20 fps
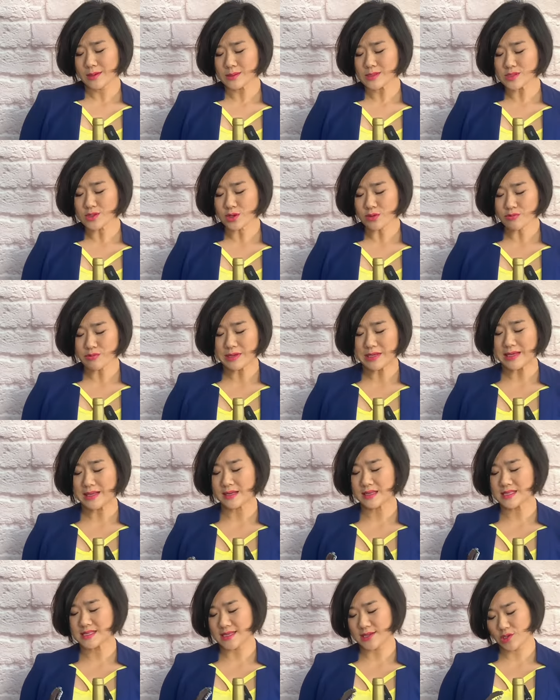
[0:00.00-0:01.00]
Now, it's not really
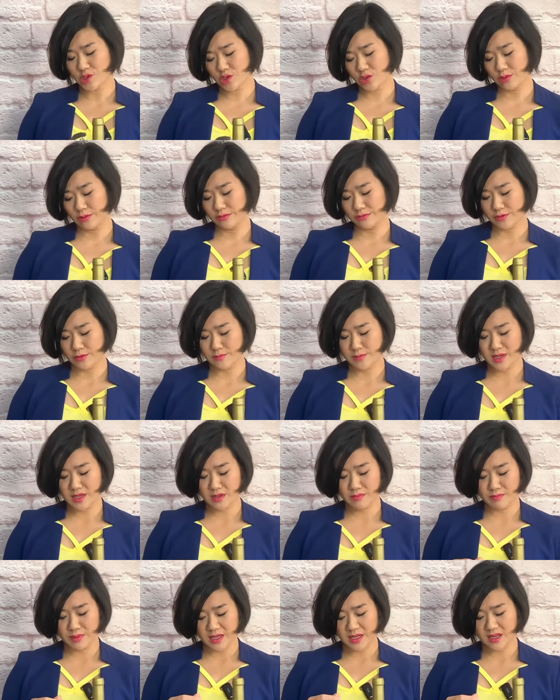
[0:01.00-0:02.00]
an essential for
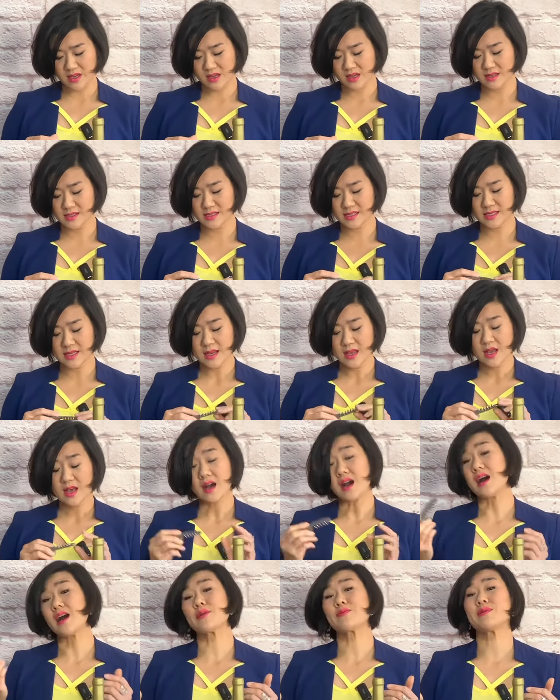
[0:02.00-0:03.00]
me because
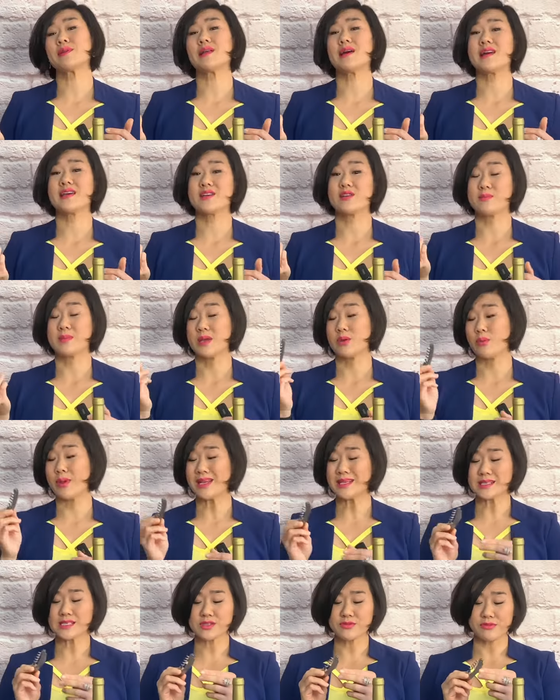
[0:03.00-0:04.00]
I rely on my
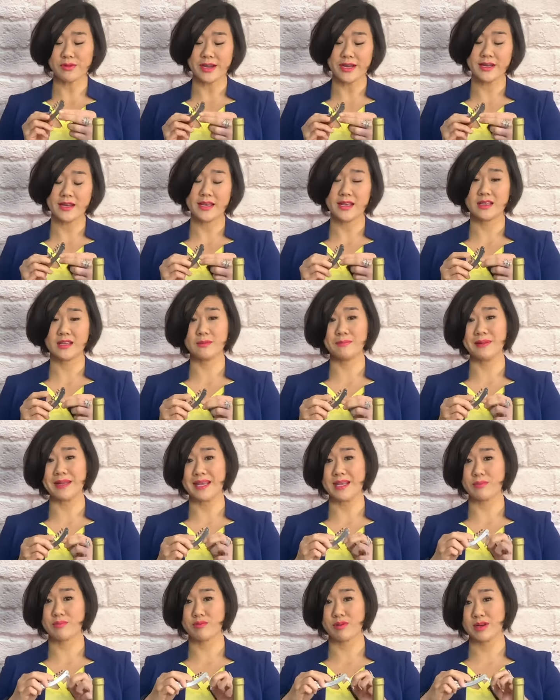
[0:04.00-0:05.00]
waiter's friend and the
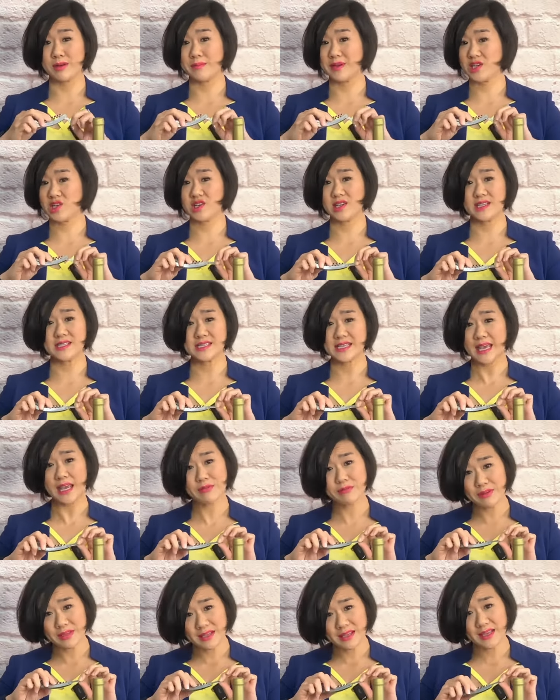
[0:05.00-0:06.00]
blade pretty much does
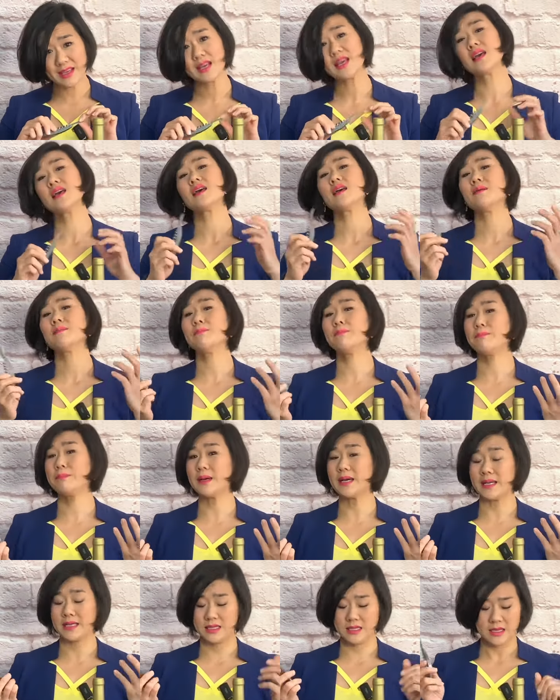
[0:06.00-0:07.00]
everything.
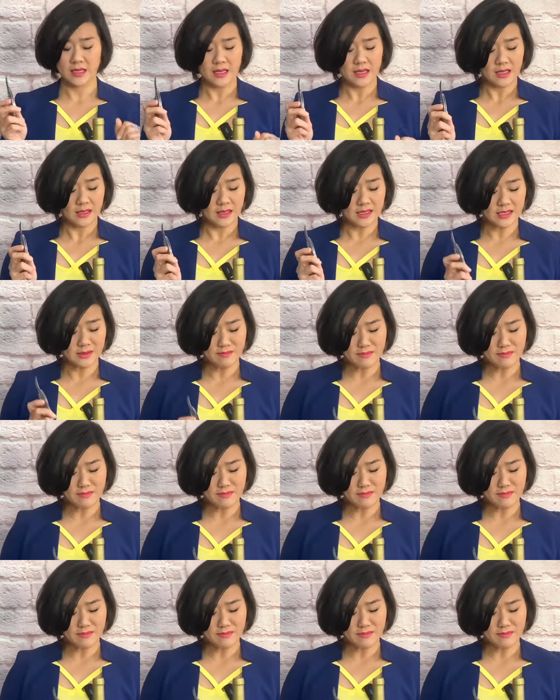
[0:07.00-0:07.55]
But there's